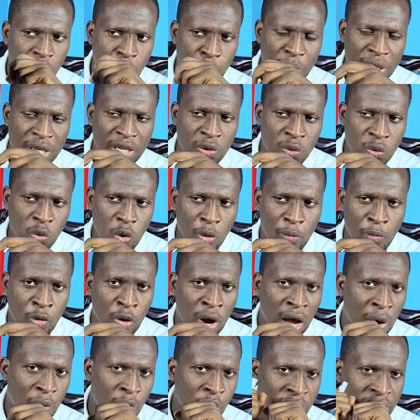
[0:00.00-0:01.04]
We didn't come
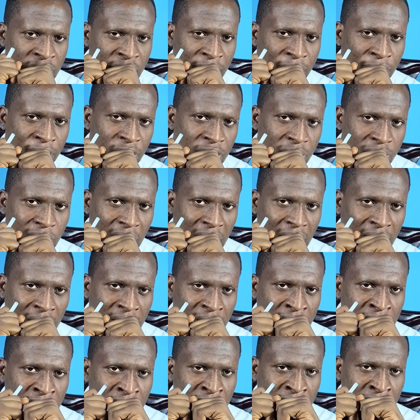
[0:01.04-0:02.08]
over her unya
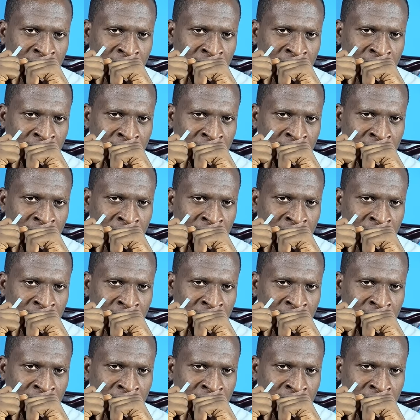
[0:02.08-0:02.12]
feedback.